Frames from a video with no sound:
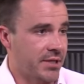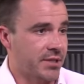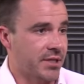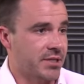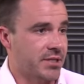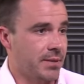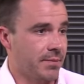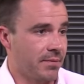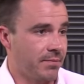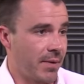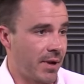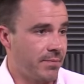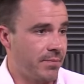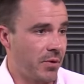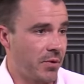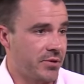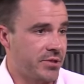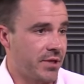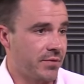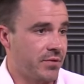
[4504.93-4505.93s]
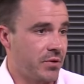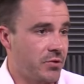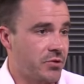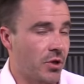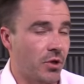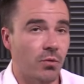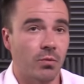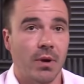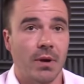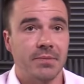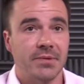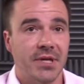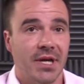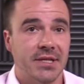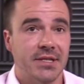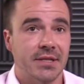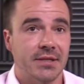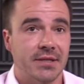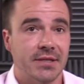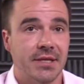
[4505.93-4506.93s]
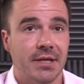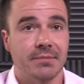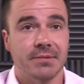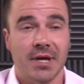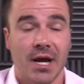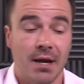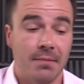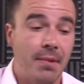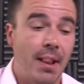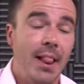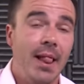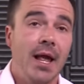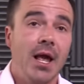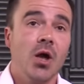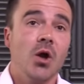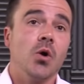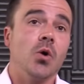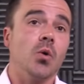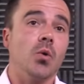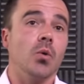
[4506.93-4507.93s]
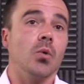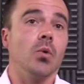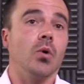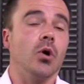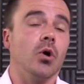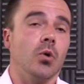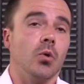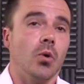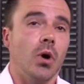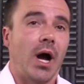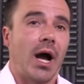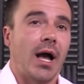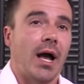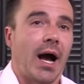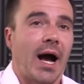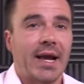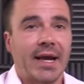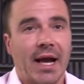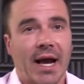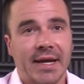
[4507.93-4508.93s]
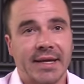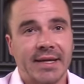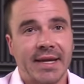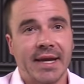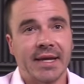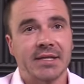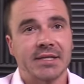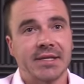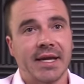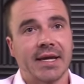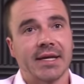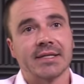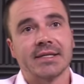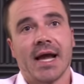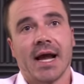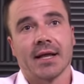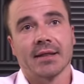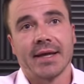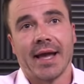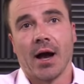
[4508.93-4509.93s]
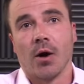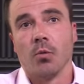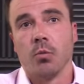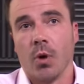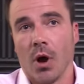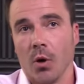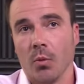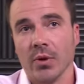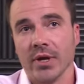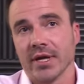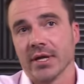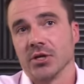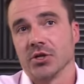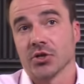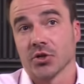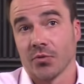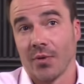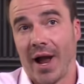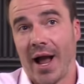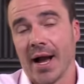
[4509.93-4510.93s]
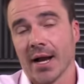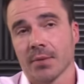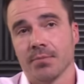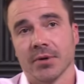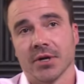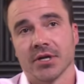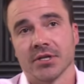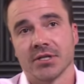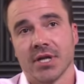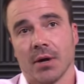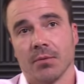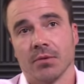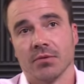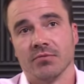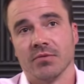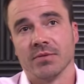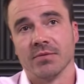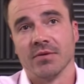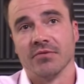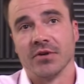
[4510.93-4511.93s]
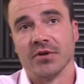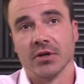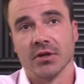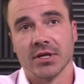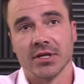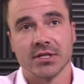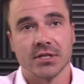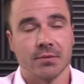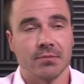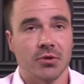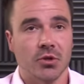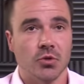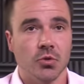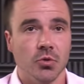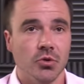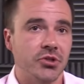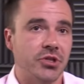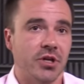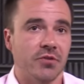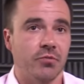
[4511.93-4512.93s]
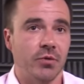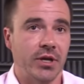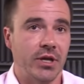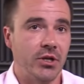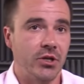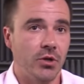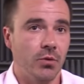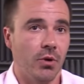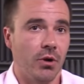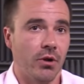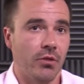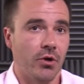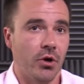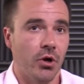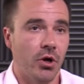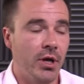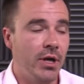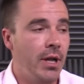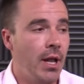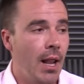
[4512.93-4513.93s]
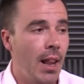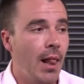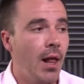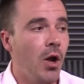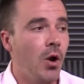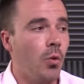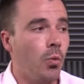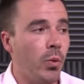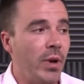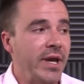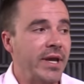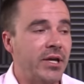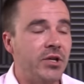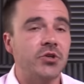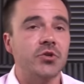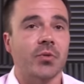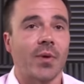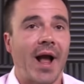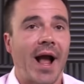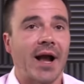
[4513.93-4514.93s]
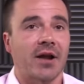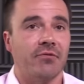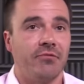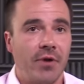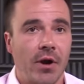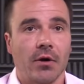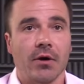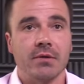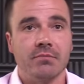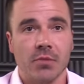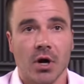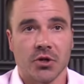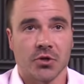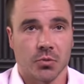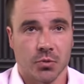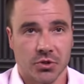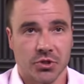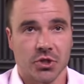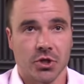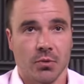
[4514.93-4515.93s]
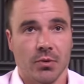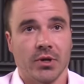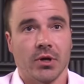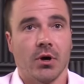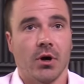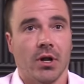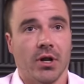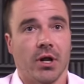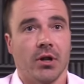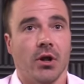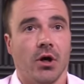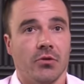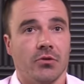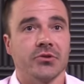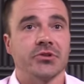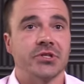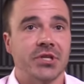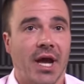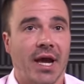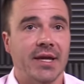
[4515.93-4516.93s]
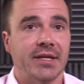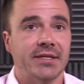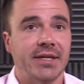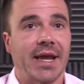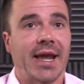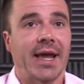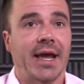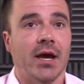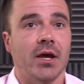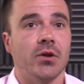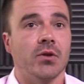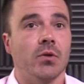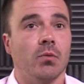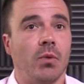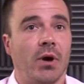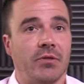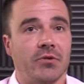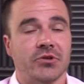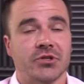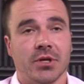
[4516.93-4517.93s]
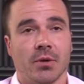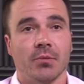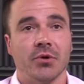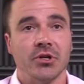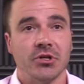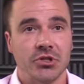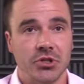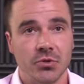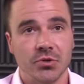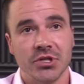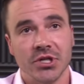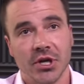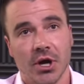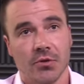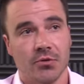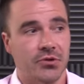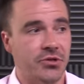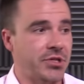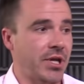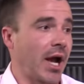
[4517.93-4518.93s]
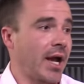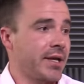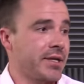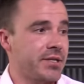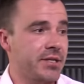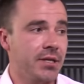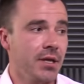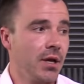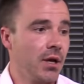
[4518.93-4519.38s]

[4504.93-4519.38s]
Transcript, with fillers: Because some of my opponents have used other websites at the same time. I, I can't say exactly how well we can track because that would be revealing some of the cool stuff we can do under the hood. We can track very much what's going on on other sites and whether someone is using other sites